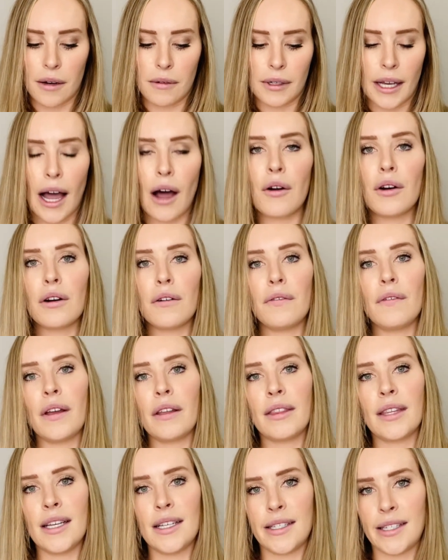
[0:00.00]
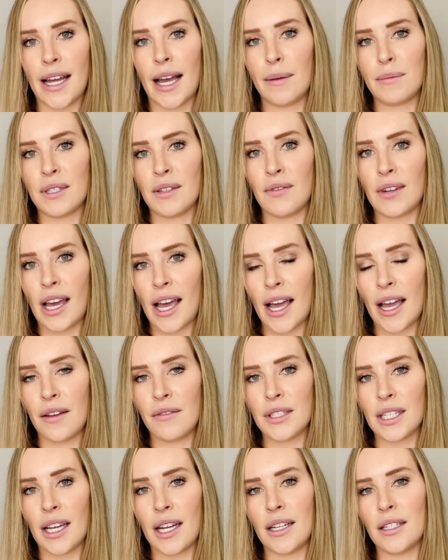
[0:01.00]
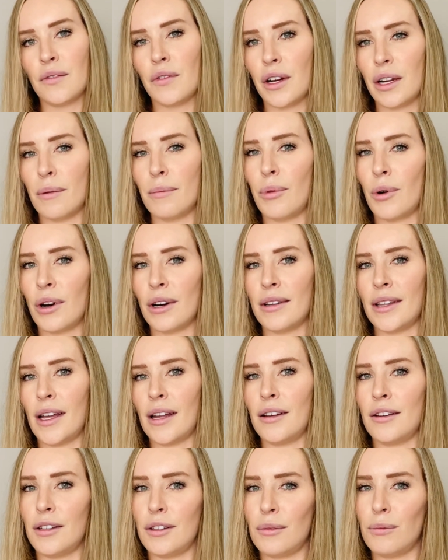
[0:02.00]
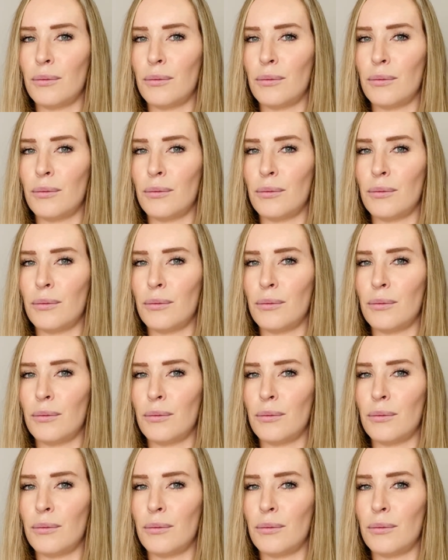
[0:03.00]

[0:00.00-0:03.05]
counterfeit these types of knives, and it's very important that